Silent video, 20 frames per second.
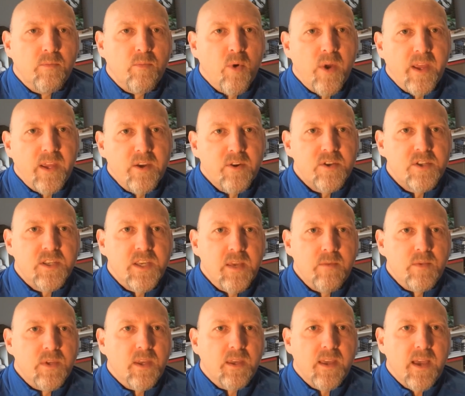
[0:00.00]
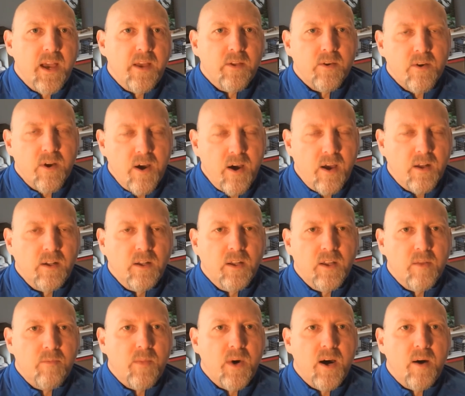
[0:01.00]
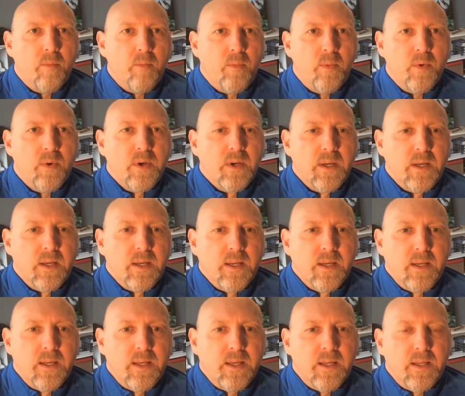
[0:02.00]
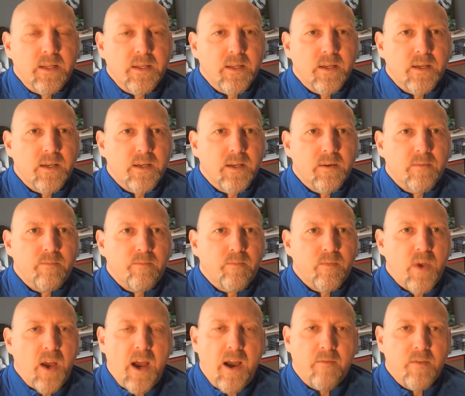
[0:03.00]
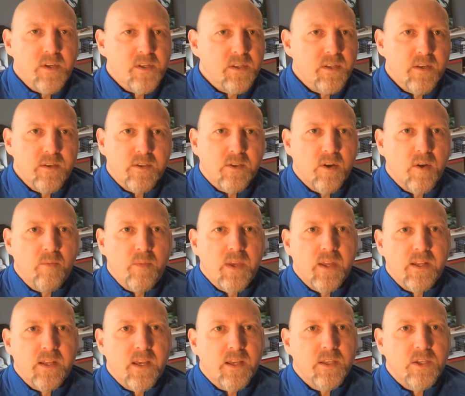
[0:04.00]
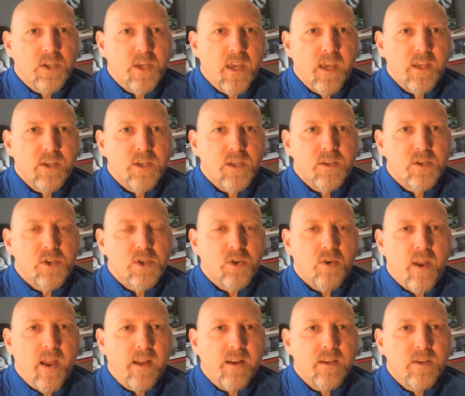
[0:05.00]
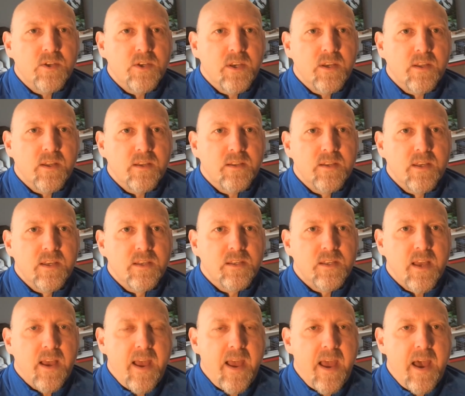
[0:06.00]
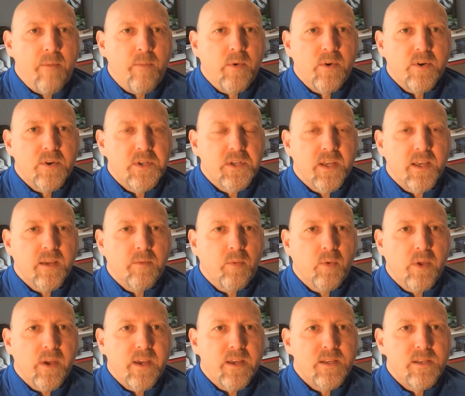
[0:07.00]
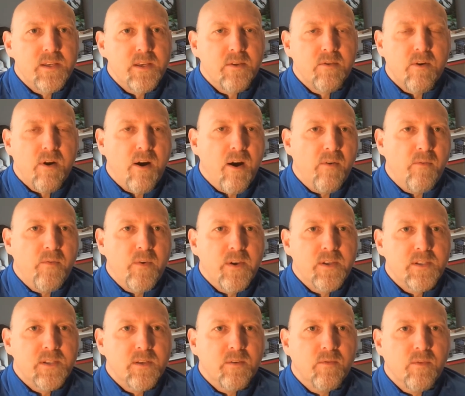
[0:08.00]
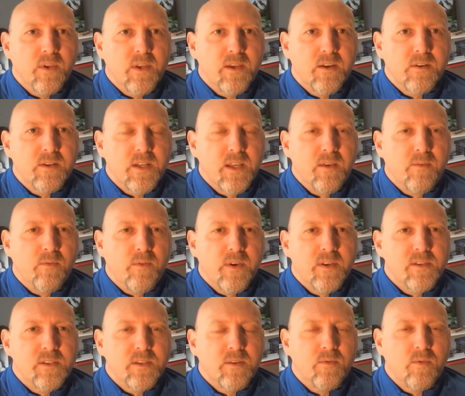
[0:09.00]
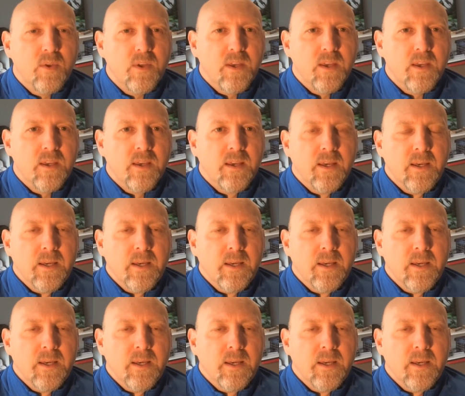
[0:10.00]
bring your team together, huddle them up, and obviously there's going to be a change in strategy that needs to happen or take place either offensively or defensively.